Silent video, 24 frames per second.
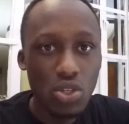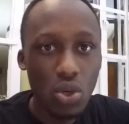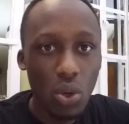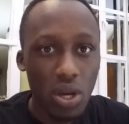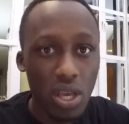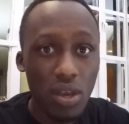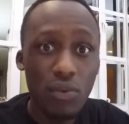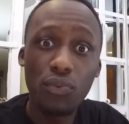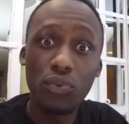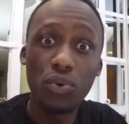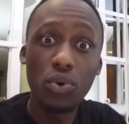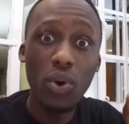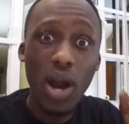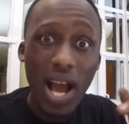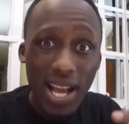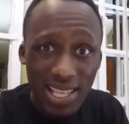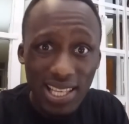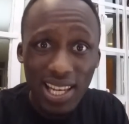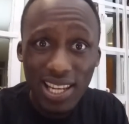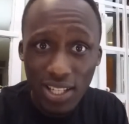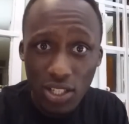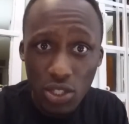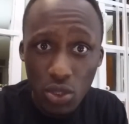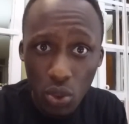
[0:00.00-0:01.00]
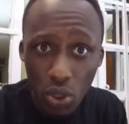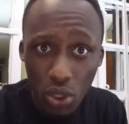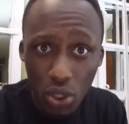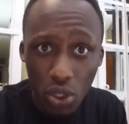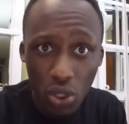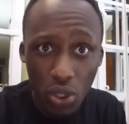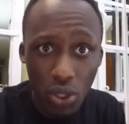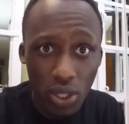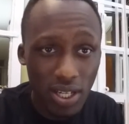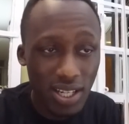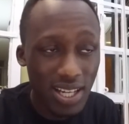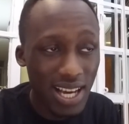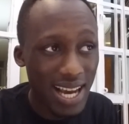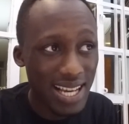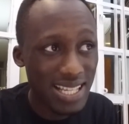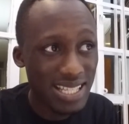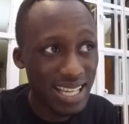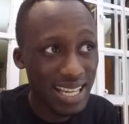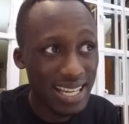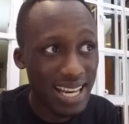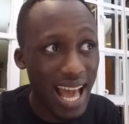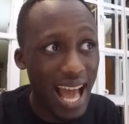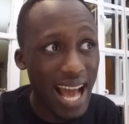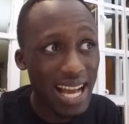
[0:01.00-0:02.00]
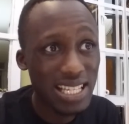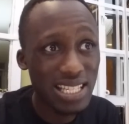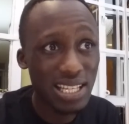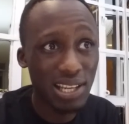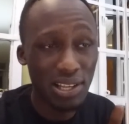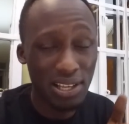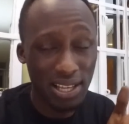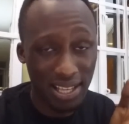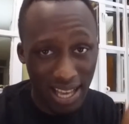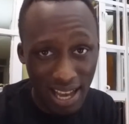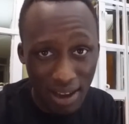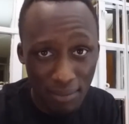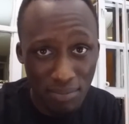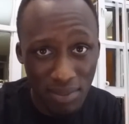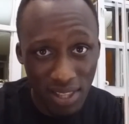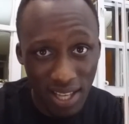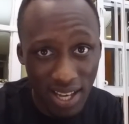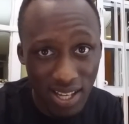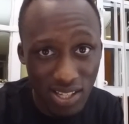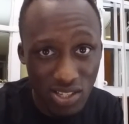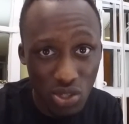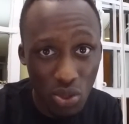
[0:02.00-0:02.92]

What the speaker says: So if you actually do good, guys can actually come there.